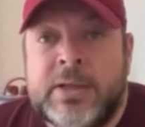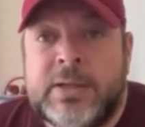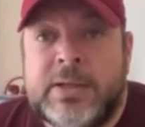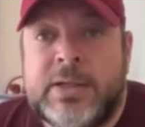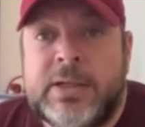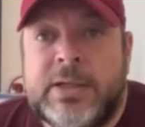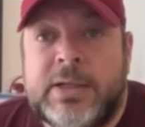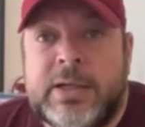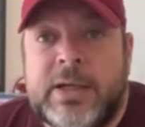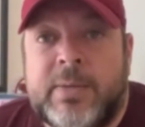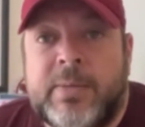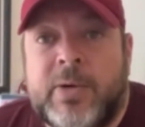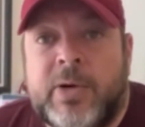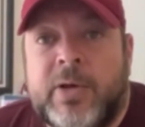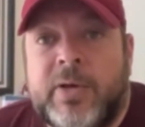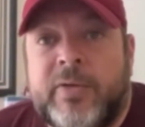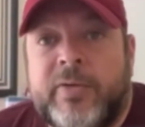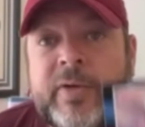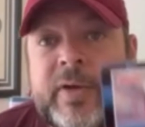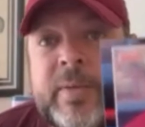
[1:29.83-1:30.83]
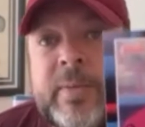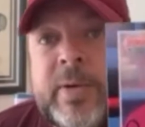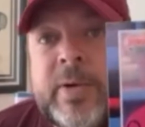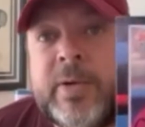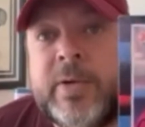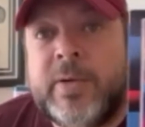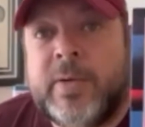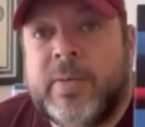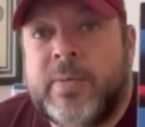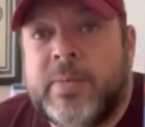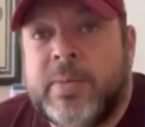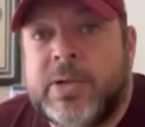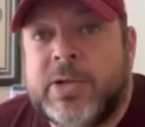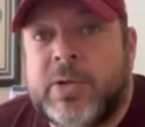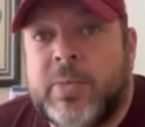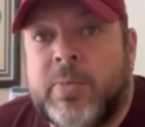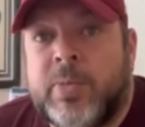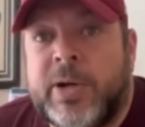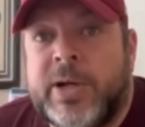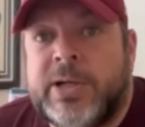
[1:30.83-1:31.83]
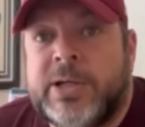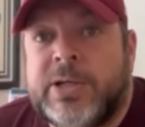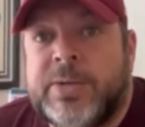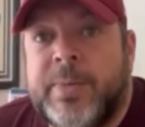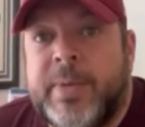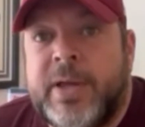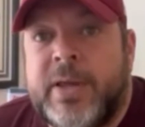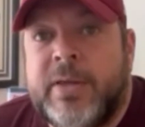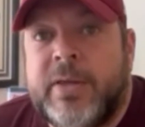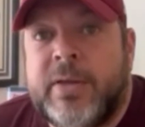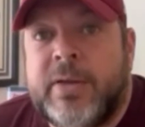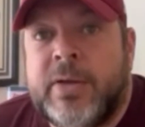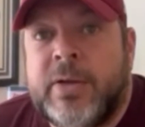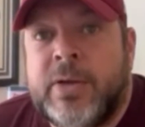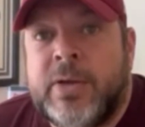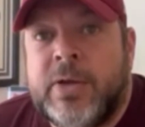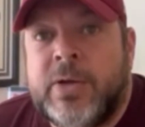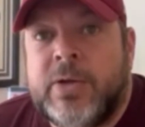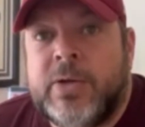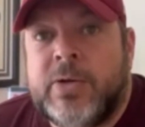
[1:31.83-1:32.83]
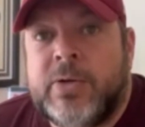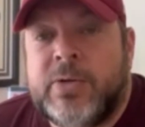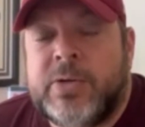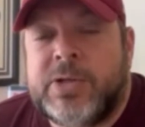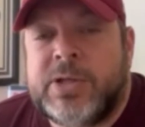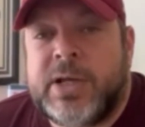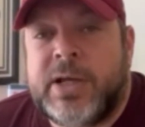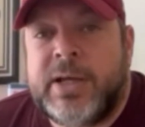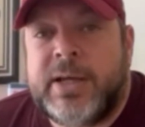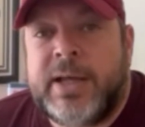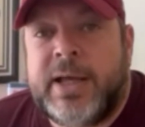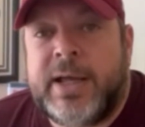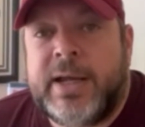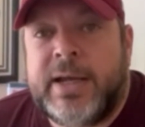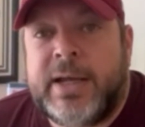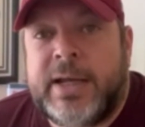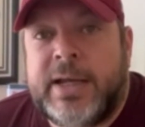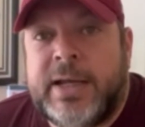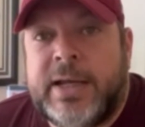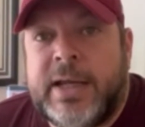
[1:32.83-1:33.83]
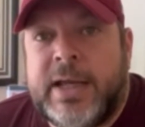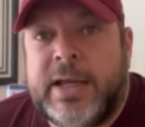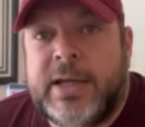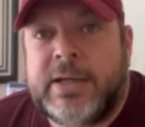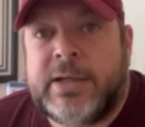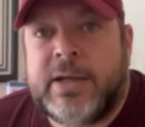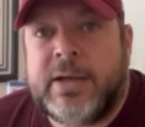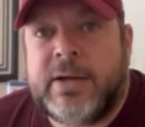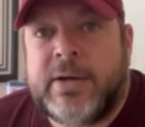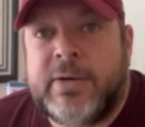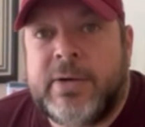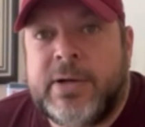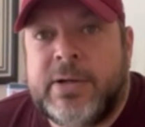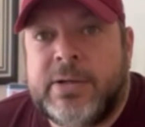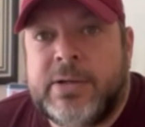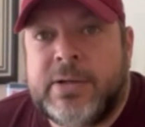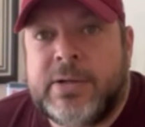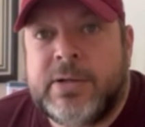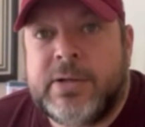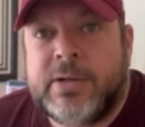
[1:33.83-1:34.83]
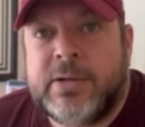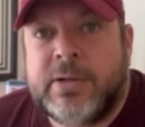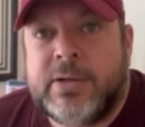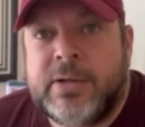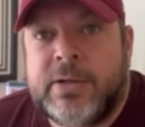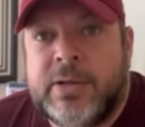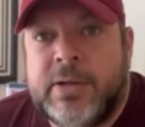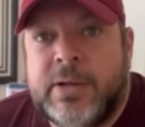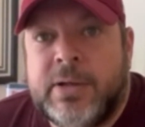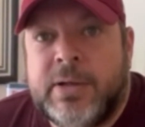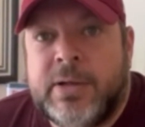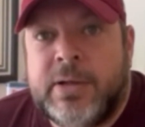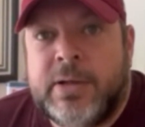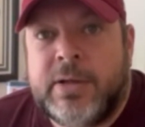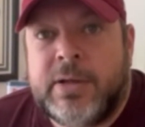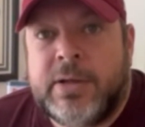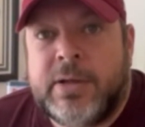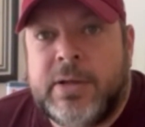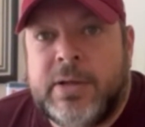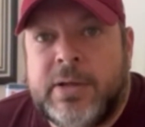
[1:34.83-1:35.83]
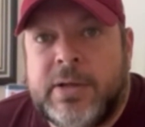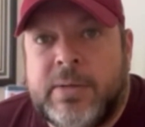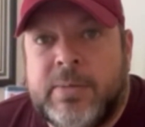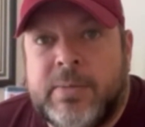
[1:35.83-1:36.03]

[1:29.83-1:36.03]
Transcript: TTM Hall of Famer, Mr. Brent Smith, who signed that 88 Donruss in